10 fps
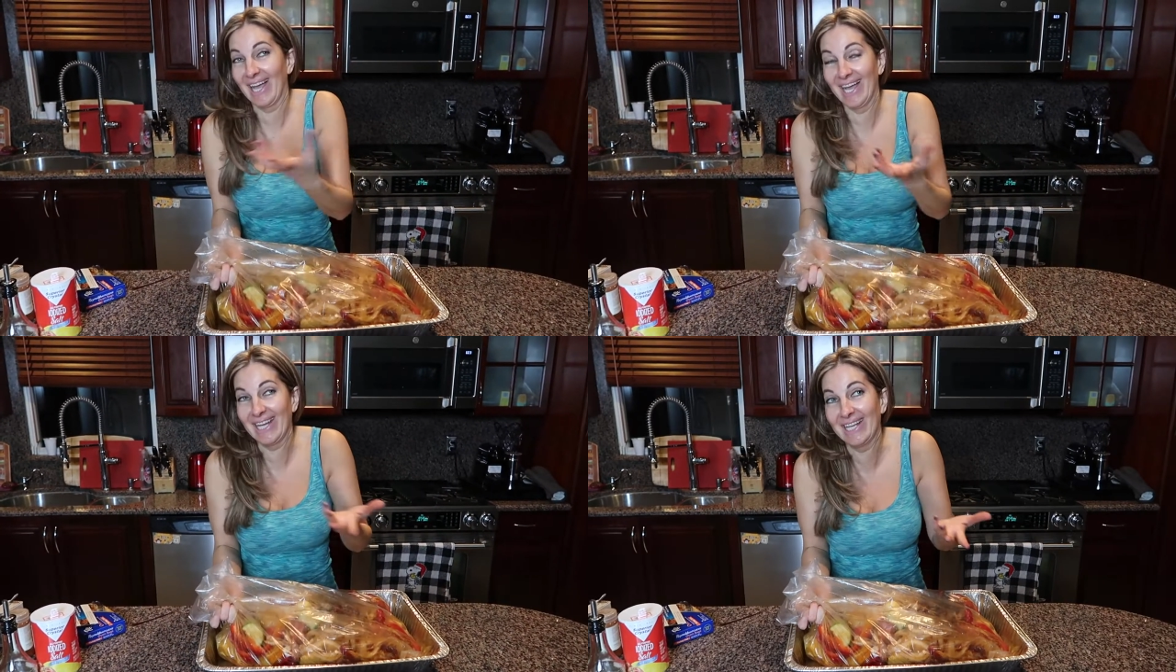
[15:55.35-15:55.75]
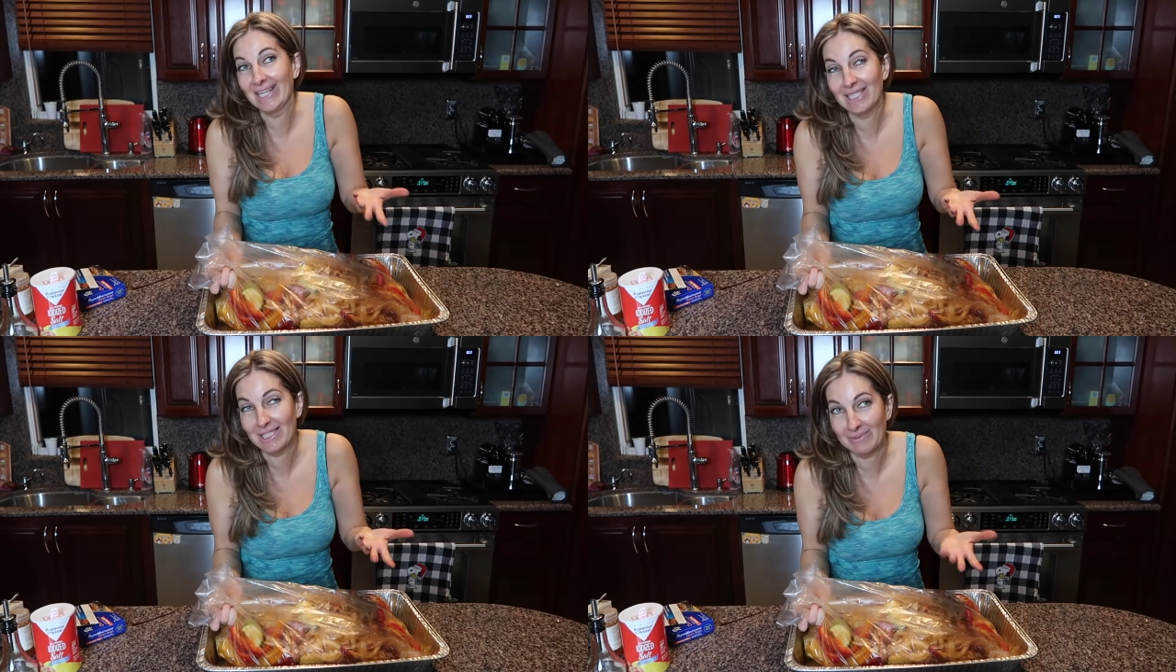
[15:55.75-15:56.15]
I
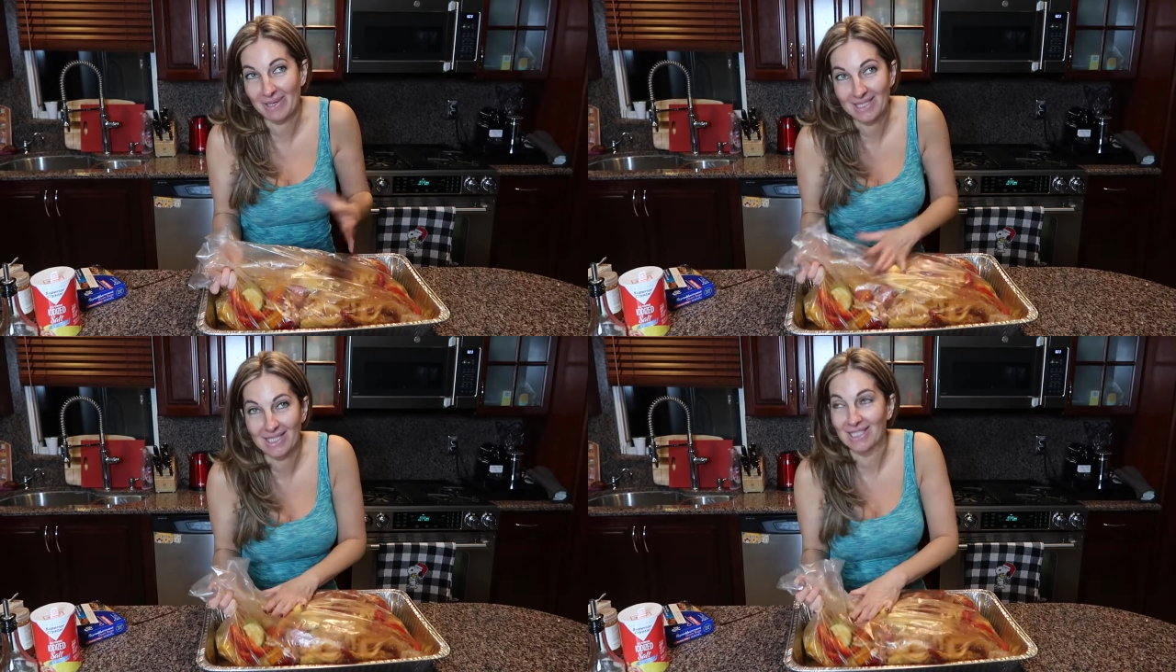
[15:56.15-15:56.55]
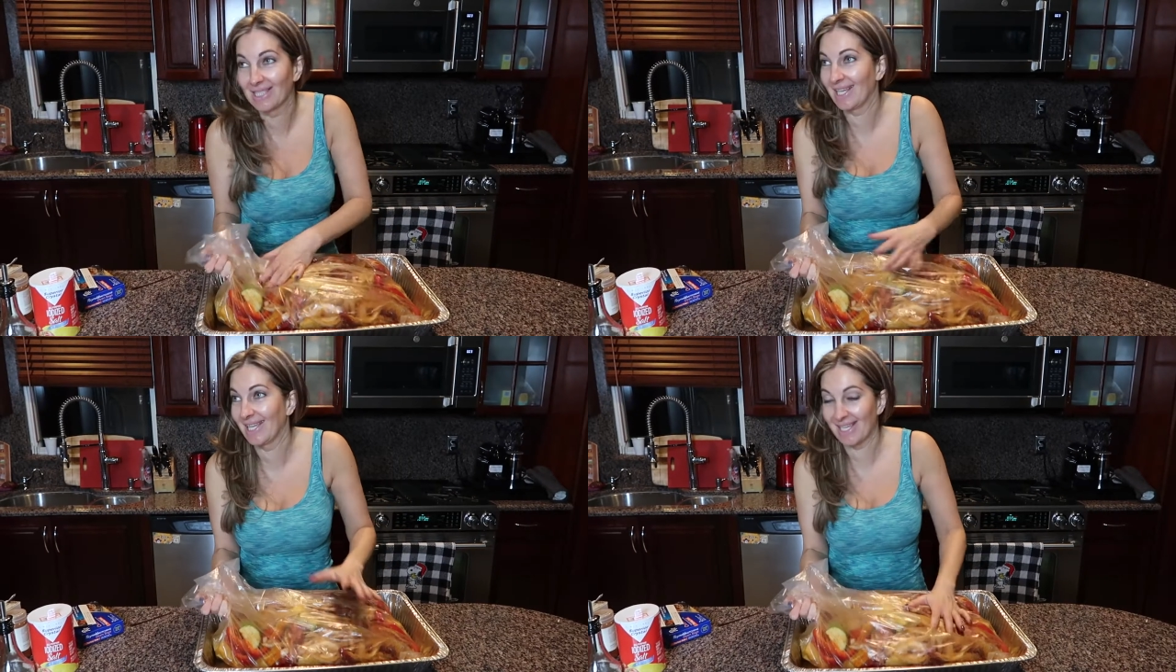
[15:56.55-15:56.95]
didn't expect it.
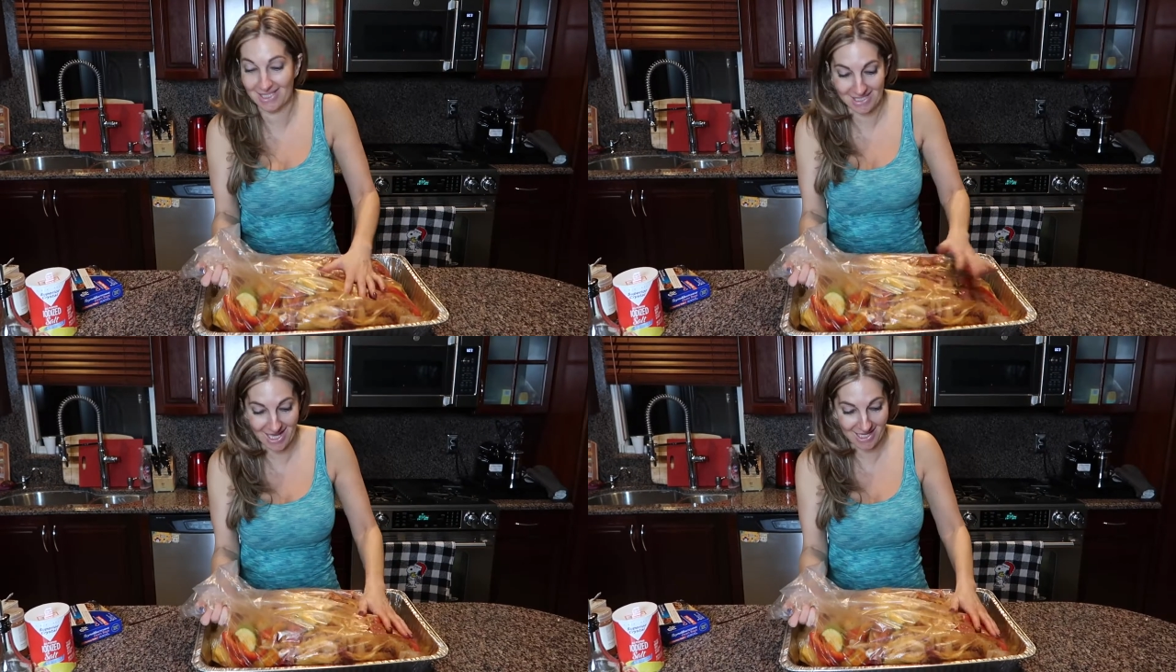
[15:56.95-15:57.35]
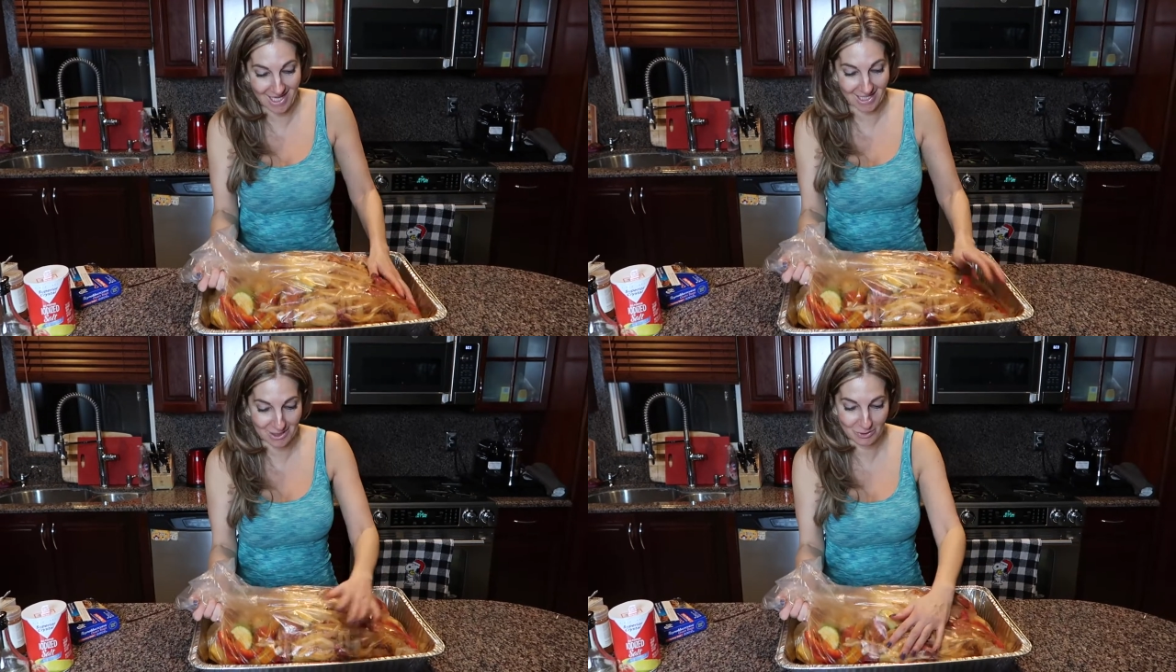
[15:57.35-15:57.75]
I guess I
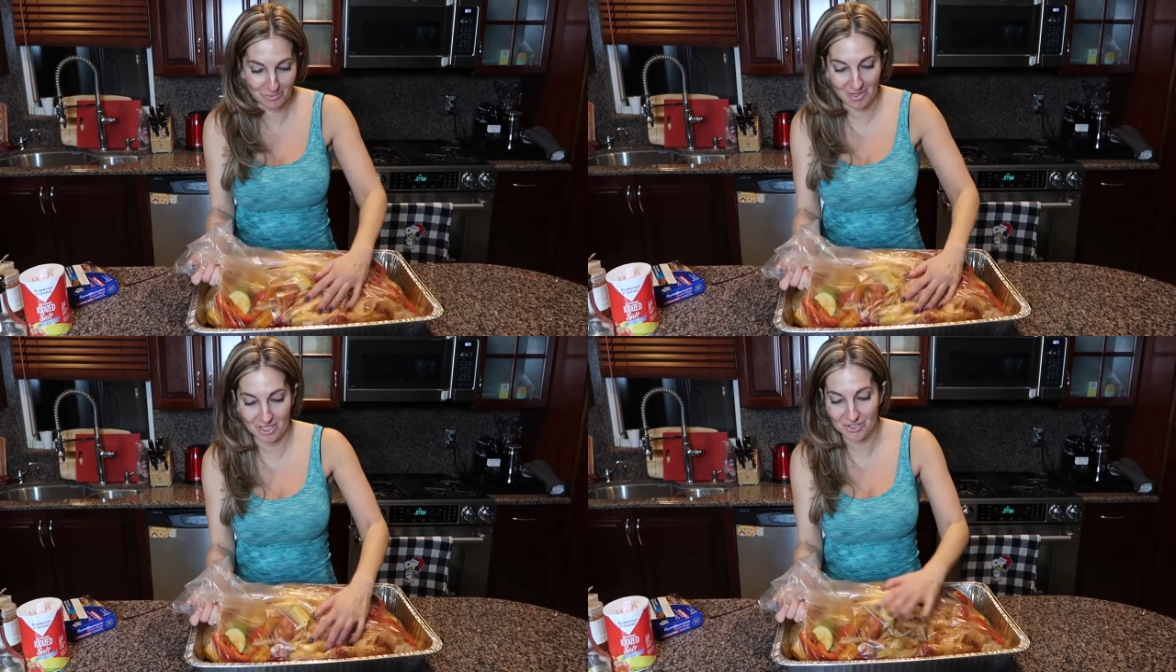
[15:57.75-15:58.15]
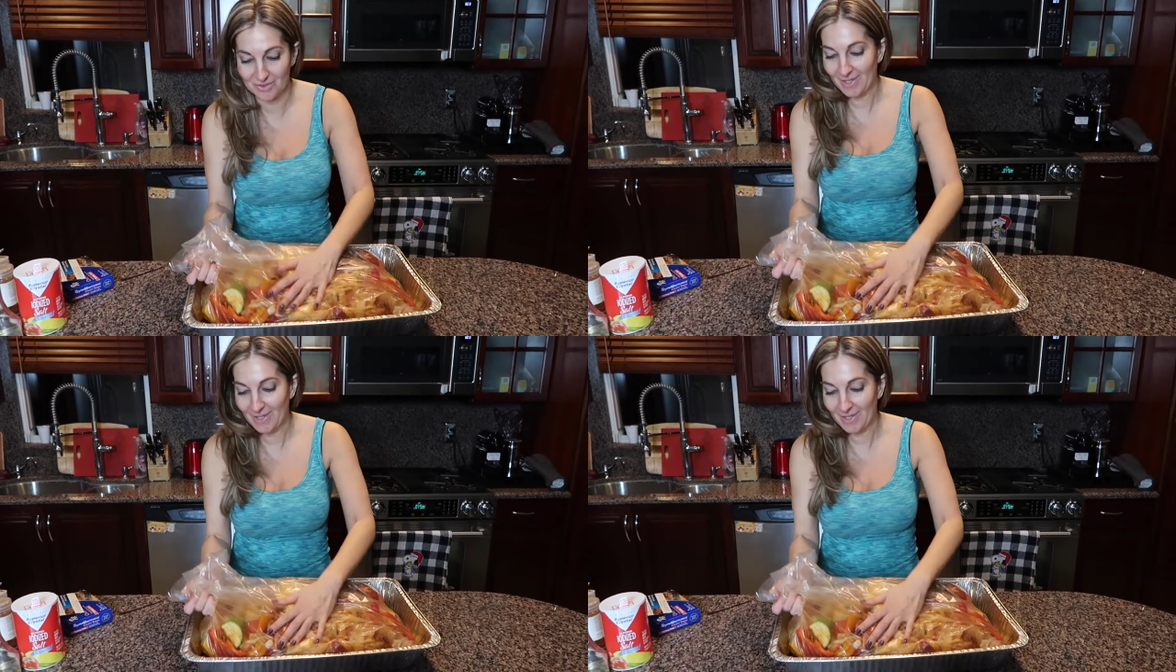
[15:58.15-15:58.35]
got too much.